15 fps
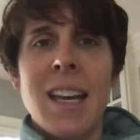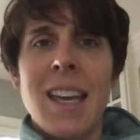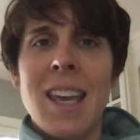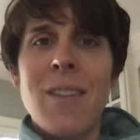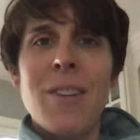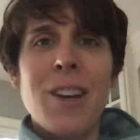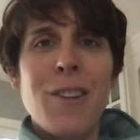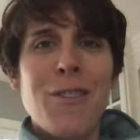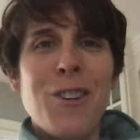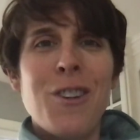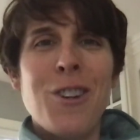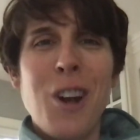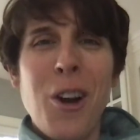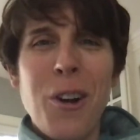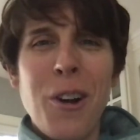Even if you're
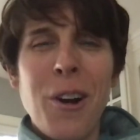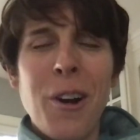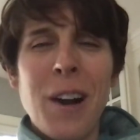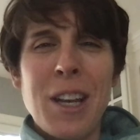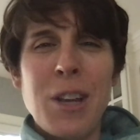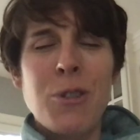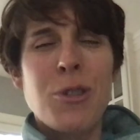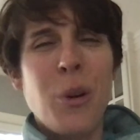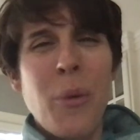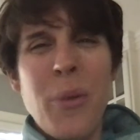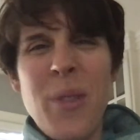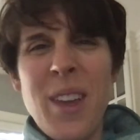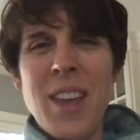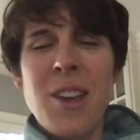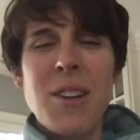younger you don't
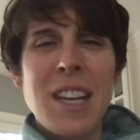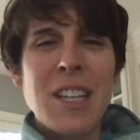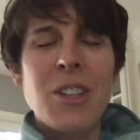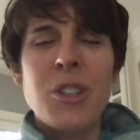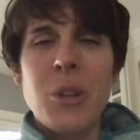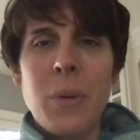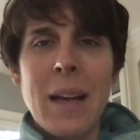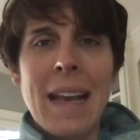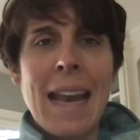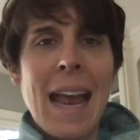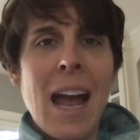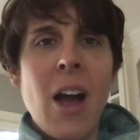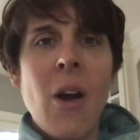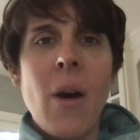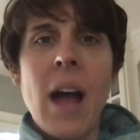think you need to do it
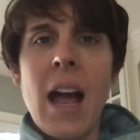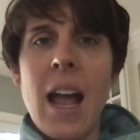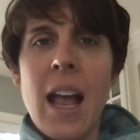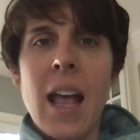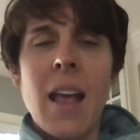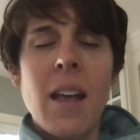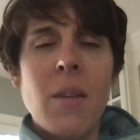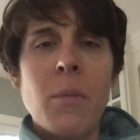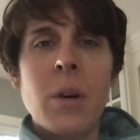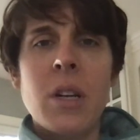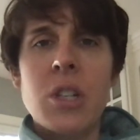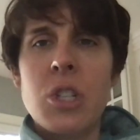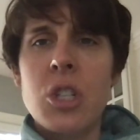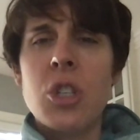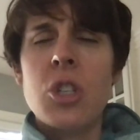now, I want
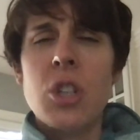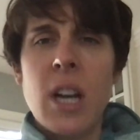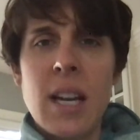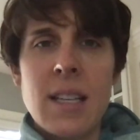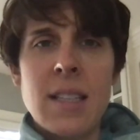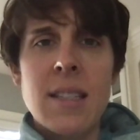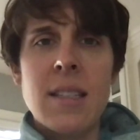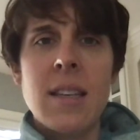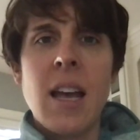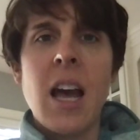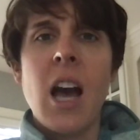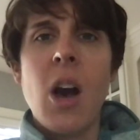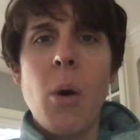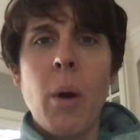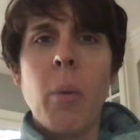to stress
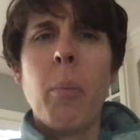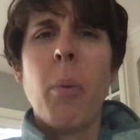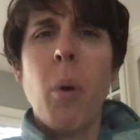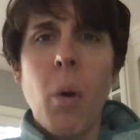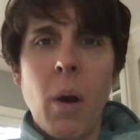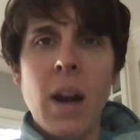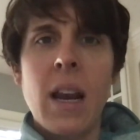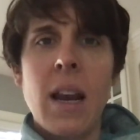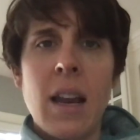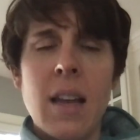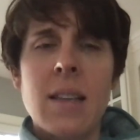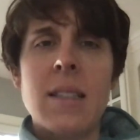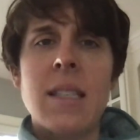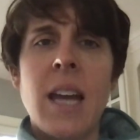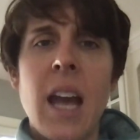how important it
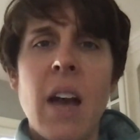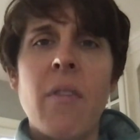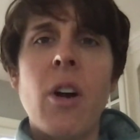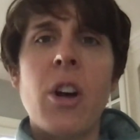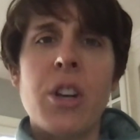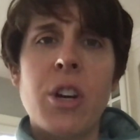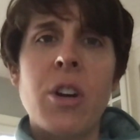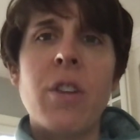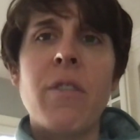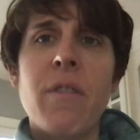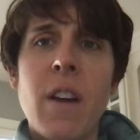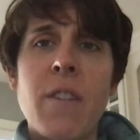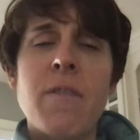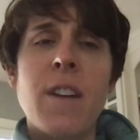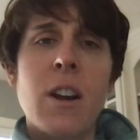is to have all your
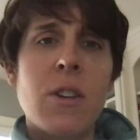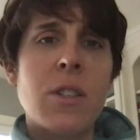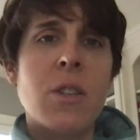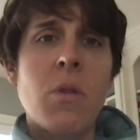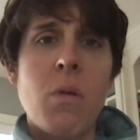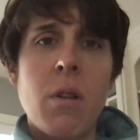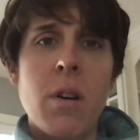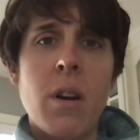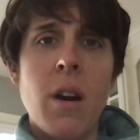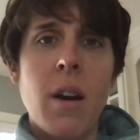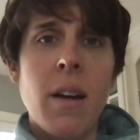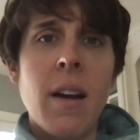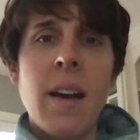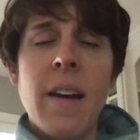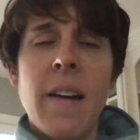affairs in order.